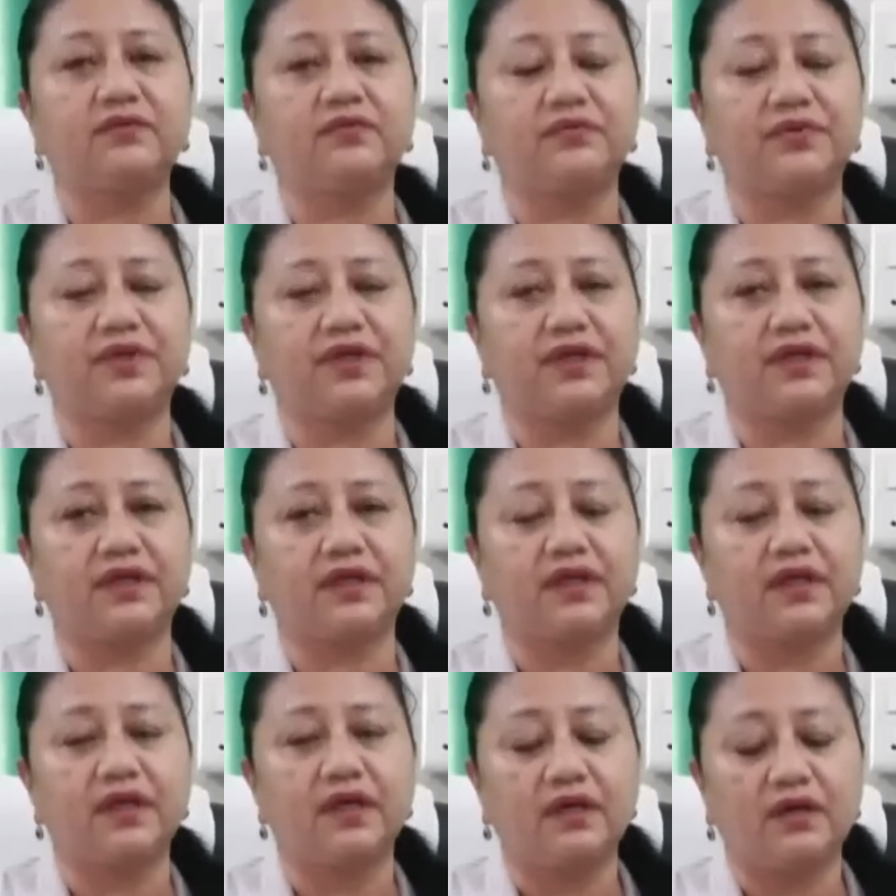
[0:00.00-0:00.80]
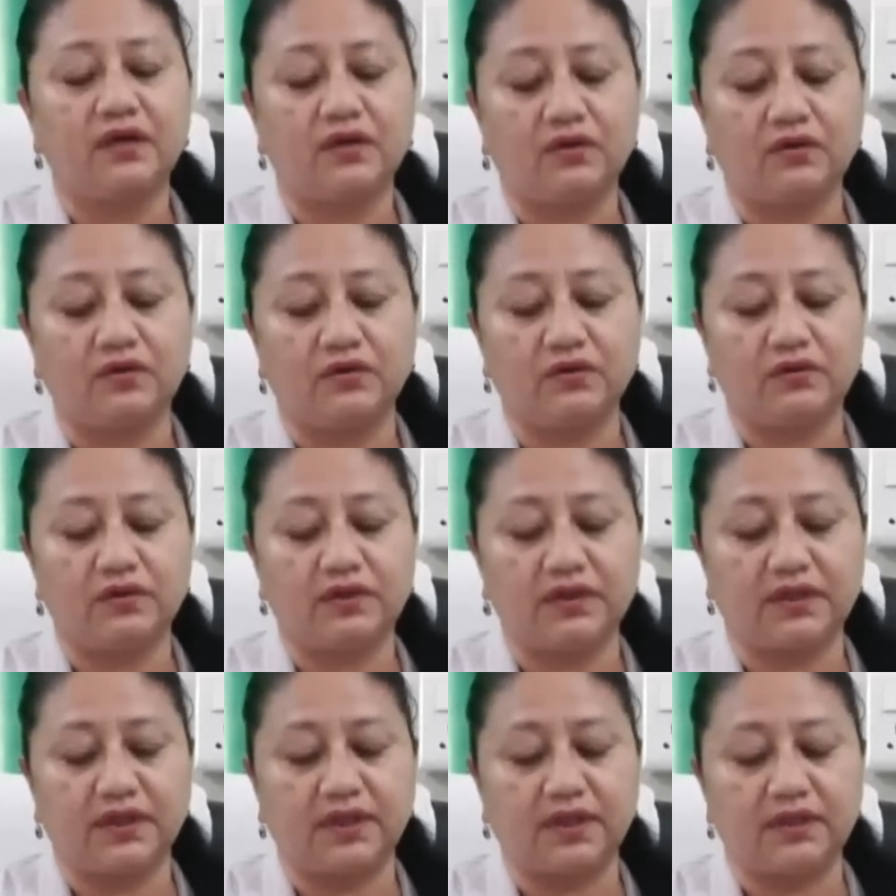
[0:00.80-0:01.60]
we
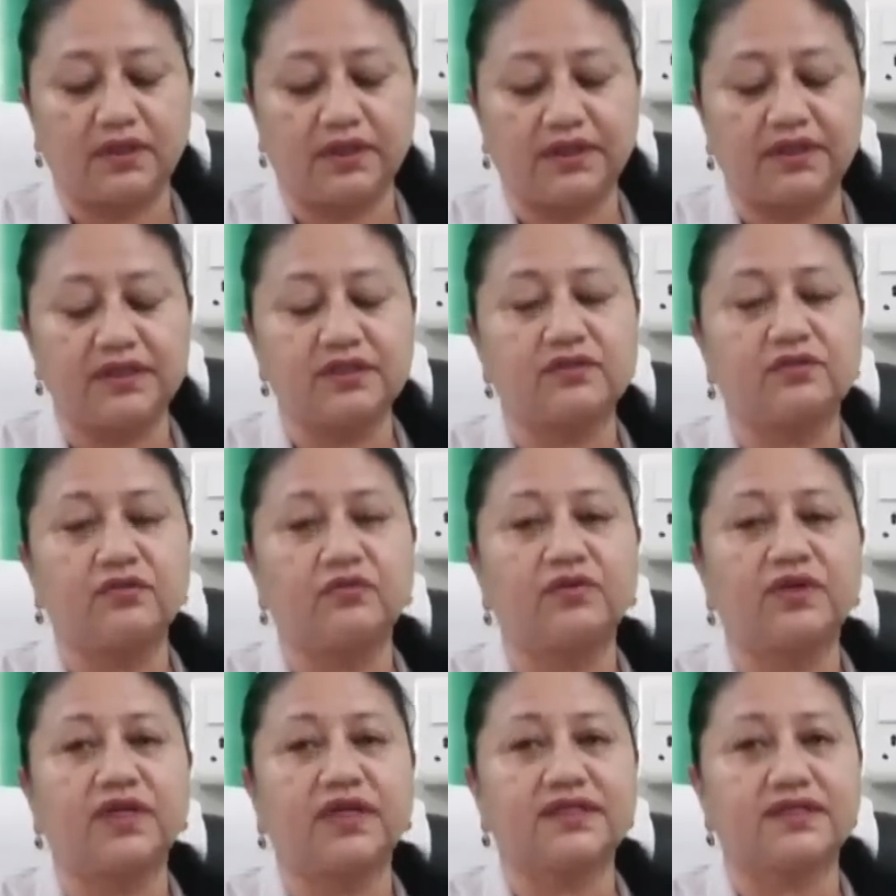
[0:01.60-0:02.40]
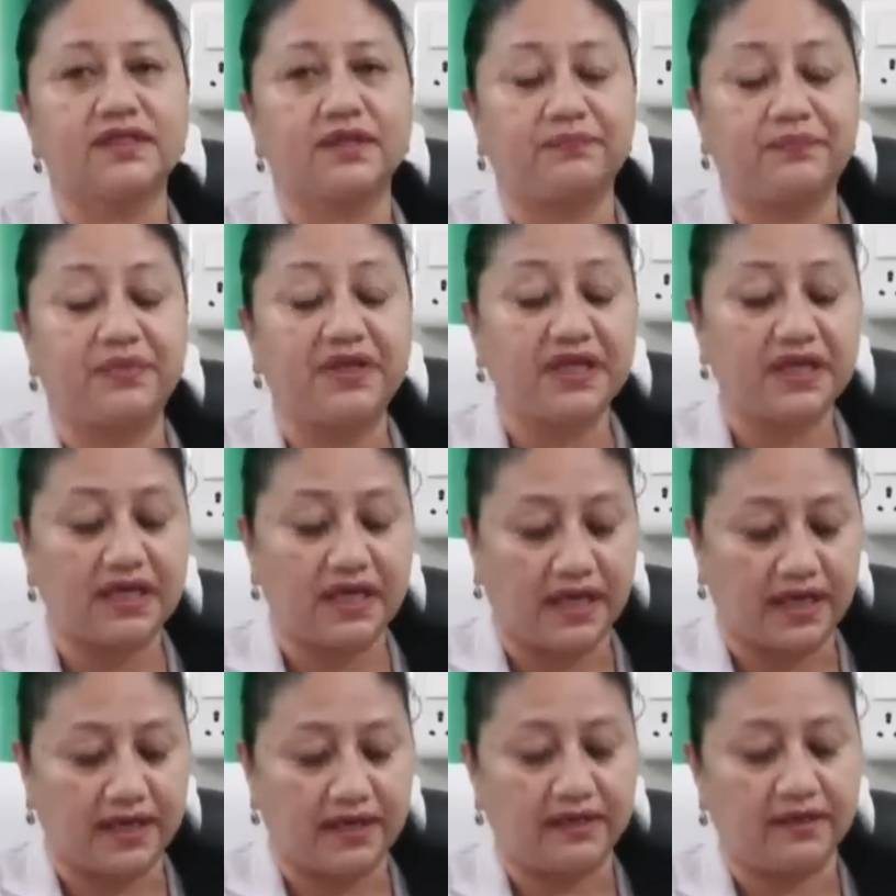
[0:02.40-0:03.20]
call it is known as a pink
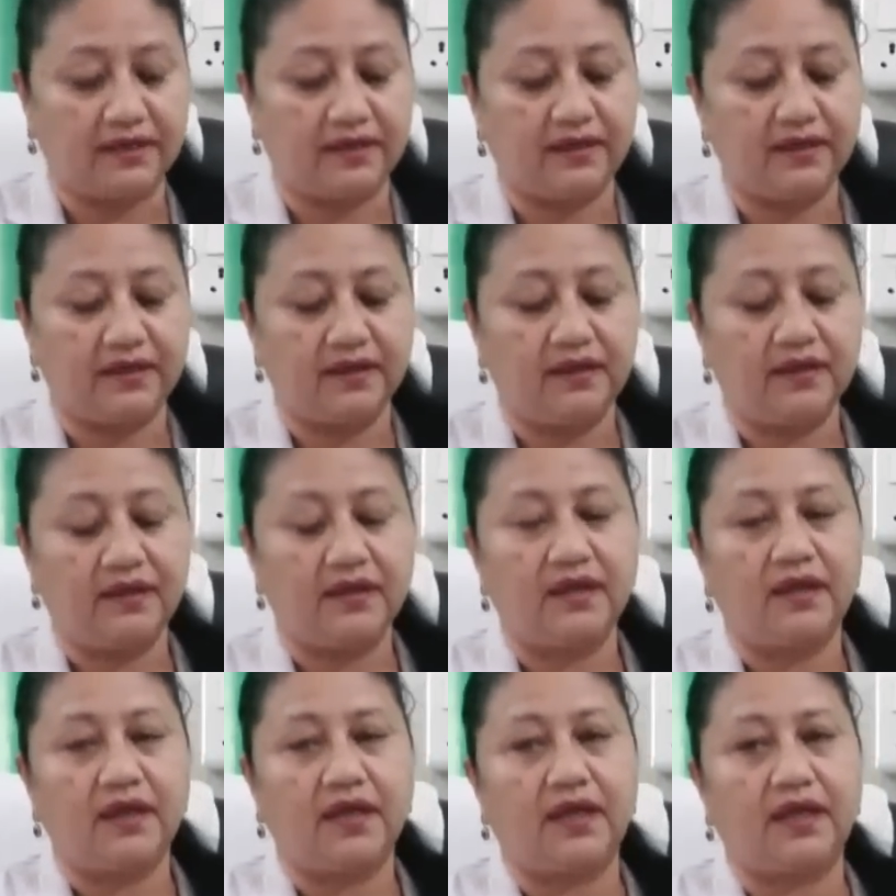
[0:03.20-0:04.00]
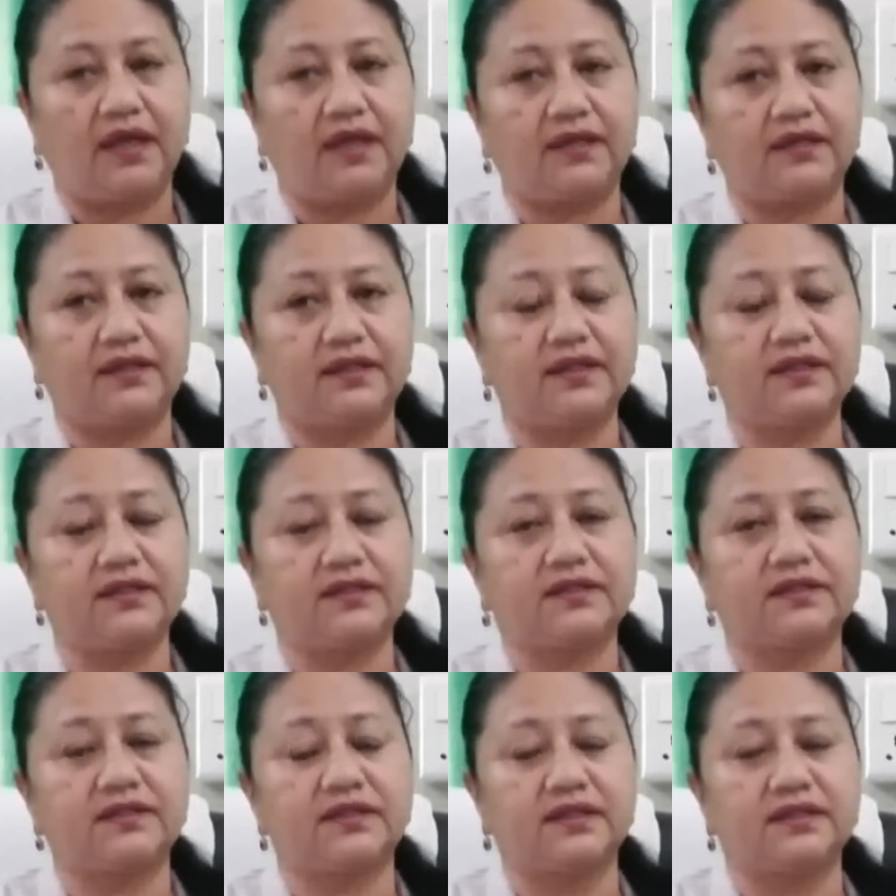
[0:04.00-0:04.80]
eye and
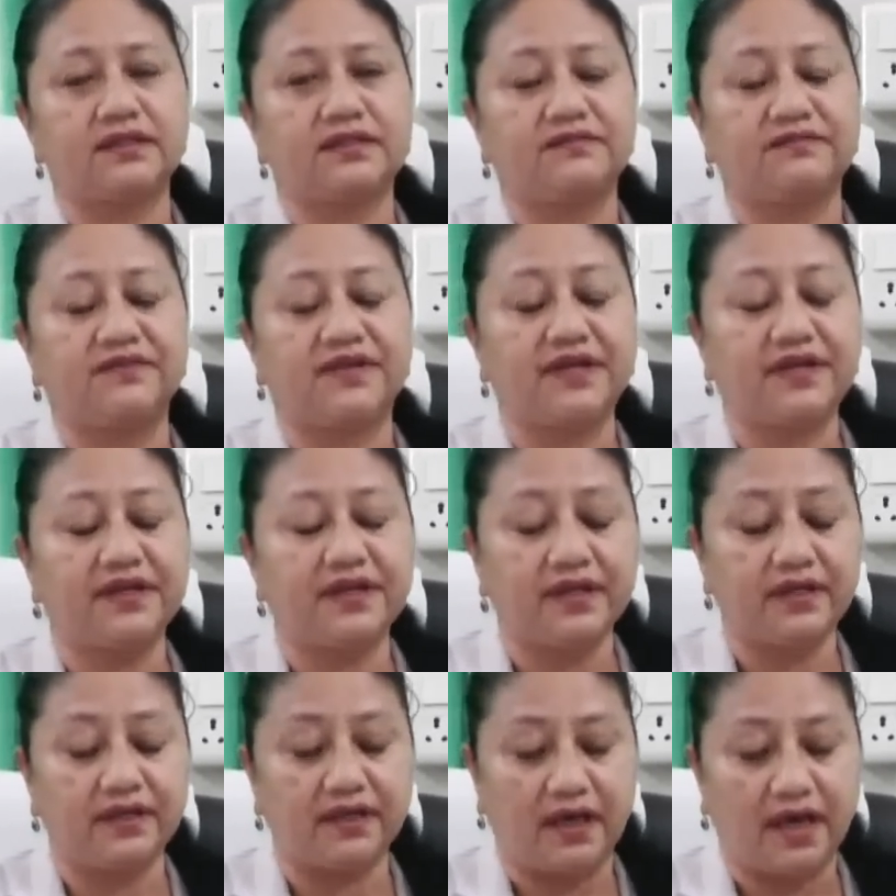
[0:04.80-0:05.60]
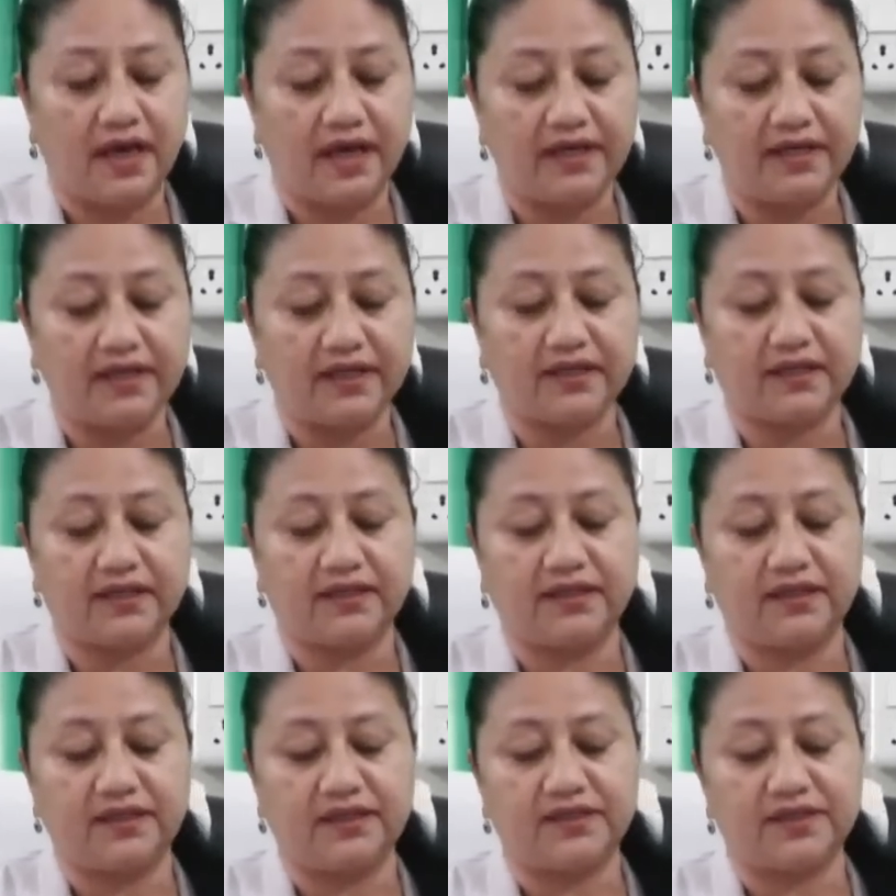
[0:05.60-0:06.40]
this is very highly
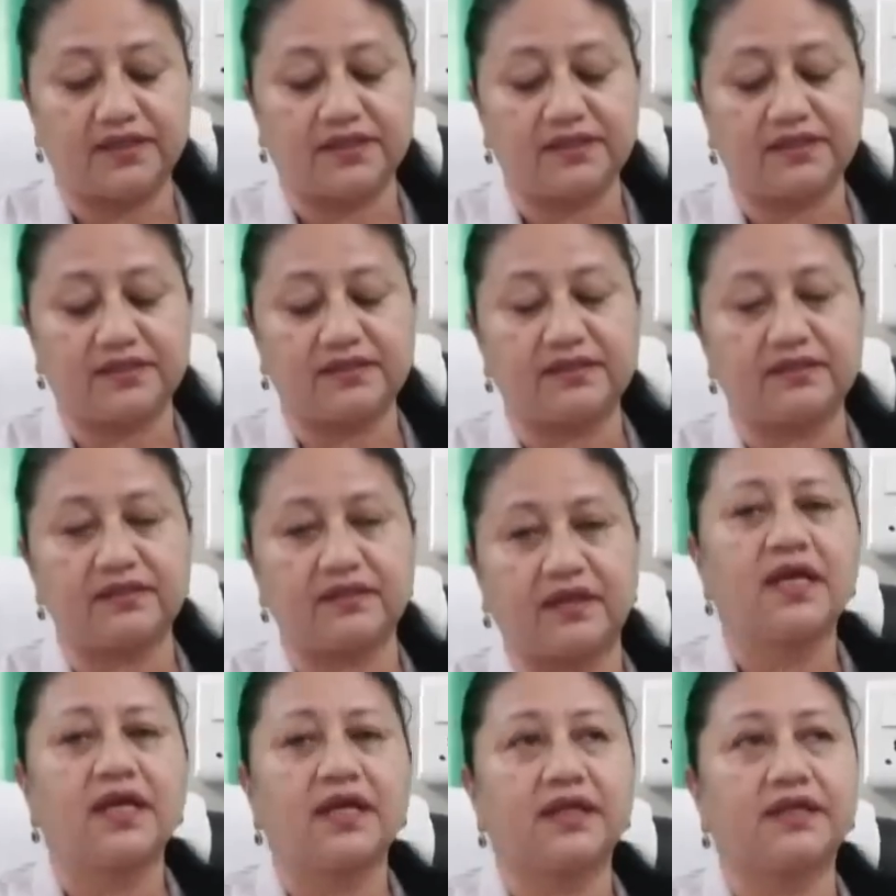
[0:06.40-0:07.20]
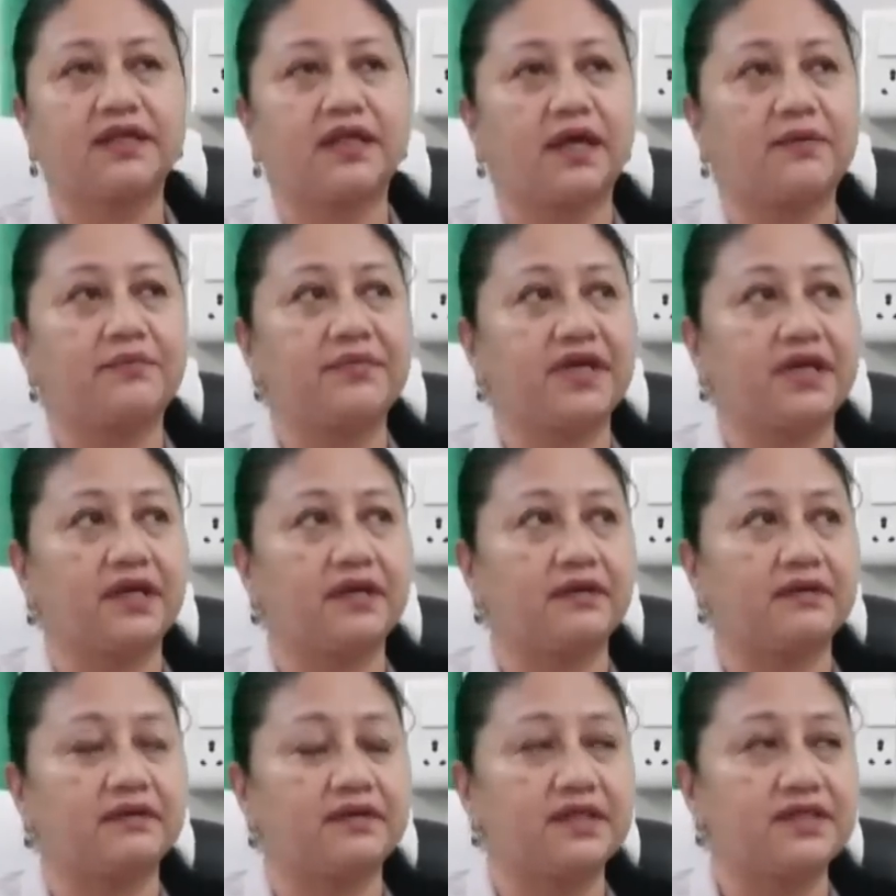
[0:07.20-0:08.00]
contagious itia
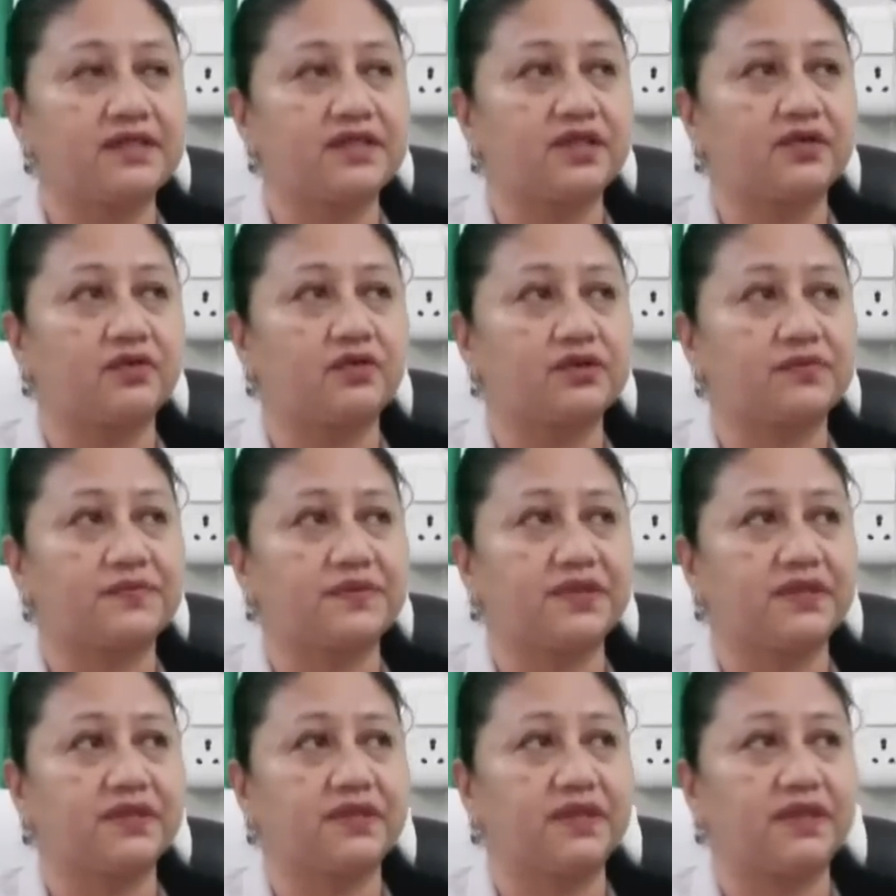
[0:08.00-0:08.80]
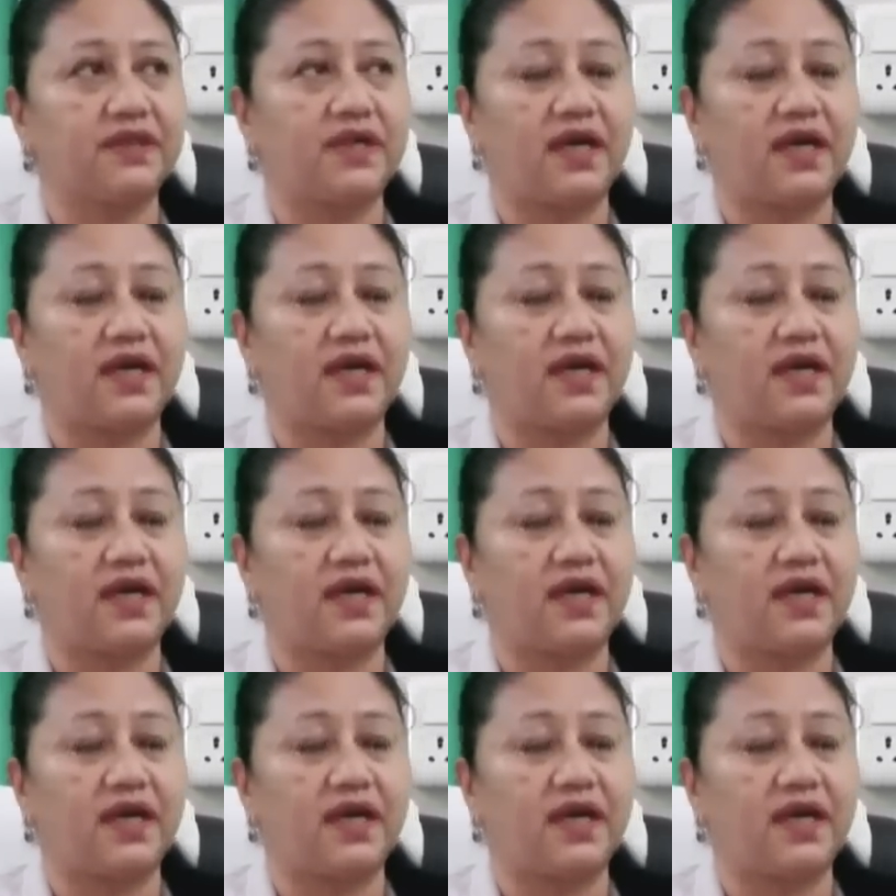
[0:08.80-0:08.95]
amigan district hospital di